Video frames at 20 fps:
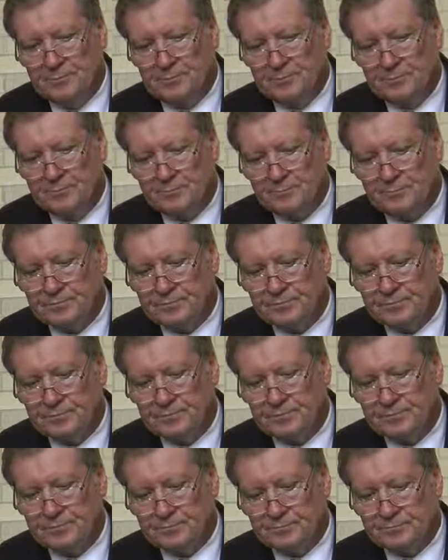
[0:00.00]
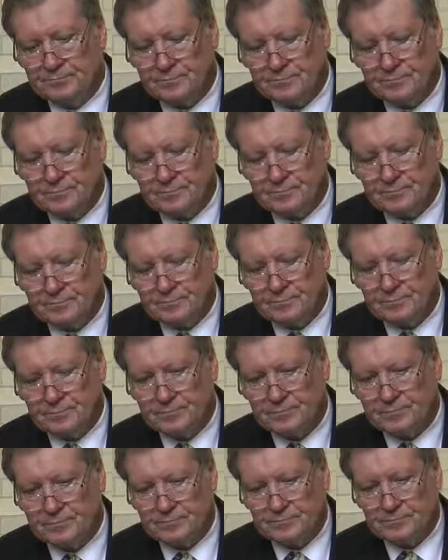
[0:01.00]

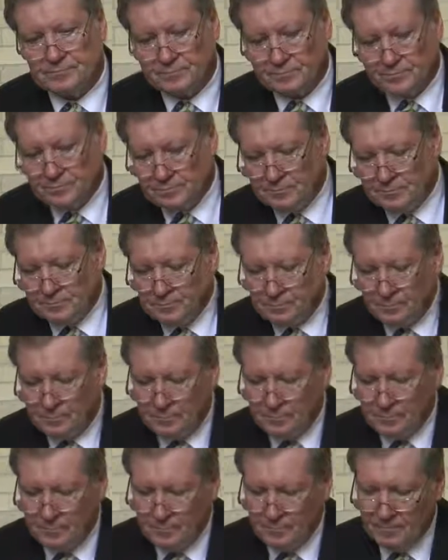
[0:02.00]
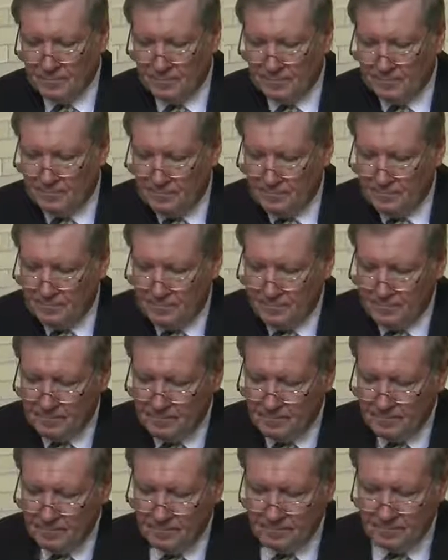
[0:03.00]

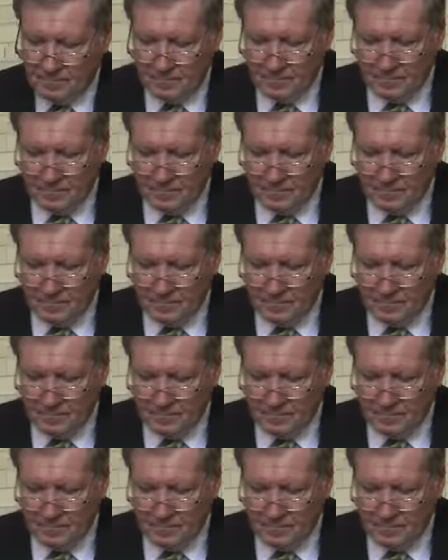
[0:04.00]
(no one is talking)